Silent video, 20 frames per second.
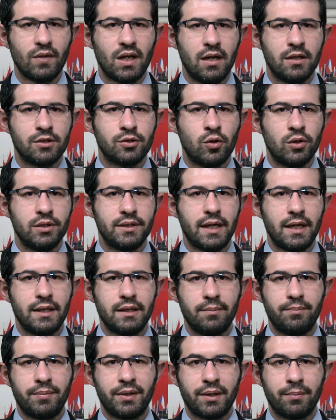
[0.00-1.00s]
A solid
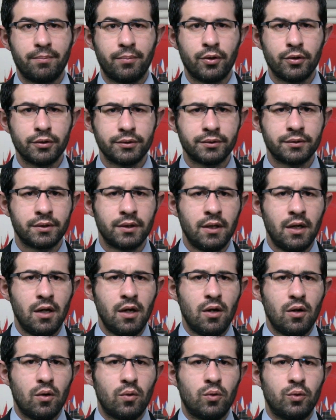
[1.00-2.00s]
ADP report
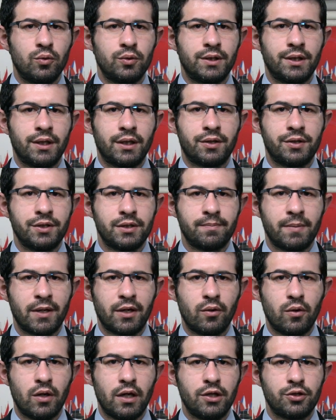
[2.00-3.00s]
could increase
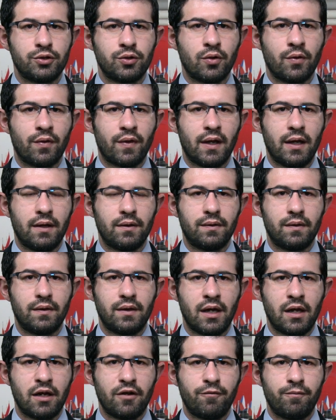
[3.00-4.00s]
speculation that
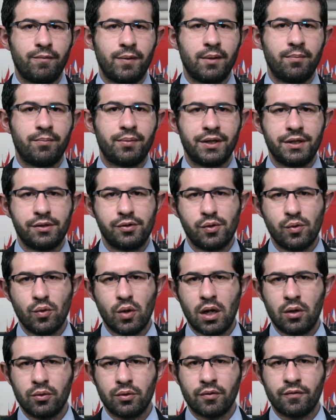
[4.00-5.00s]
the NFP print
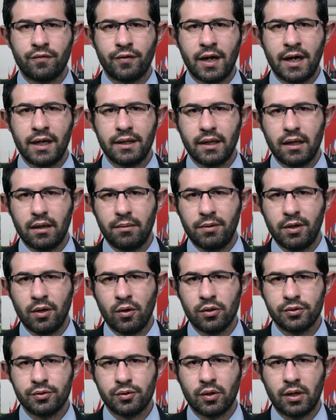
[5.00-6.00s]
due out on Friday may
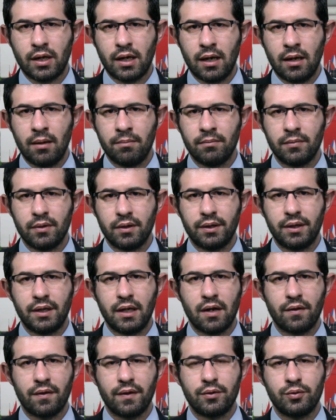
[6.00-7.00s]
also come
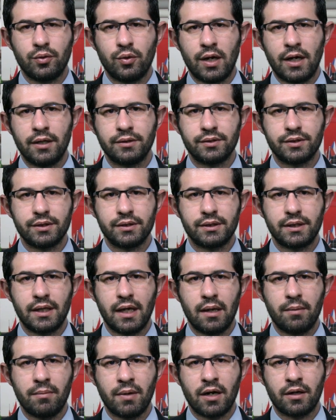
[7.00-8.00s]
near the
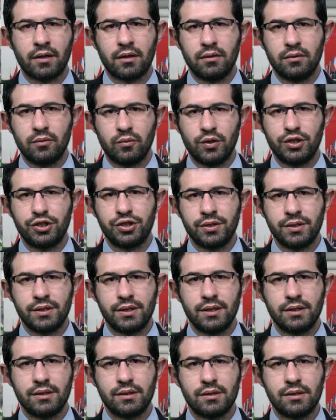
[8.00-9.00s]
200,000 mark, which
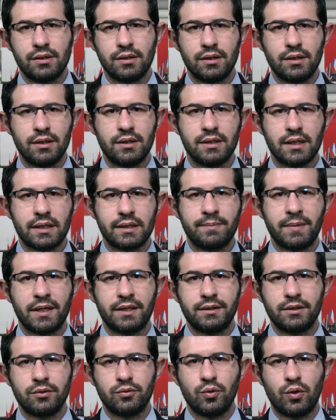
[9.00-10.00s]
indeed is
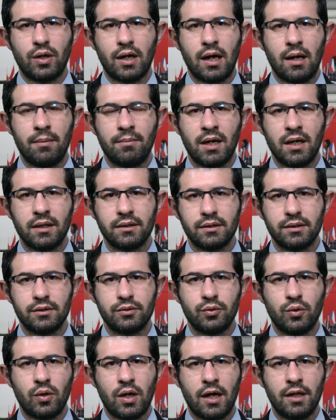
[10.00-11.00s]
expected to come at
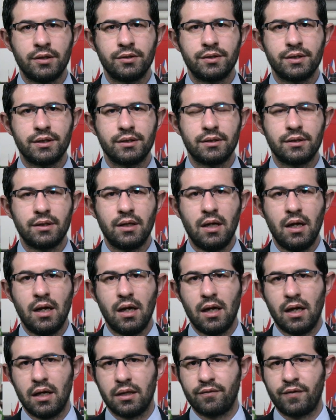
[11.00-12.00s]

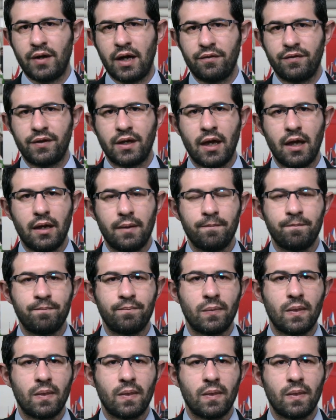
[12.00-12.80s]
205,000.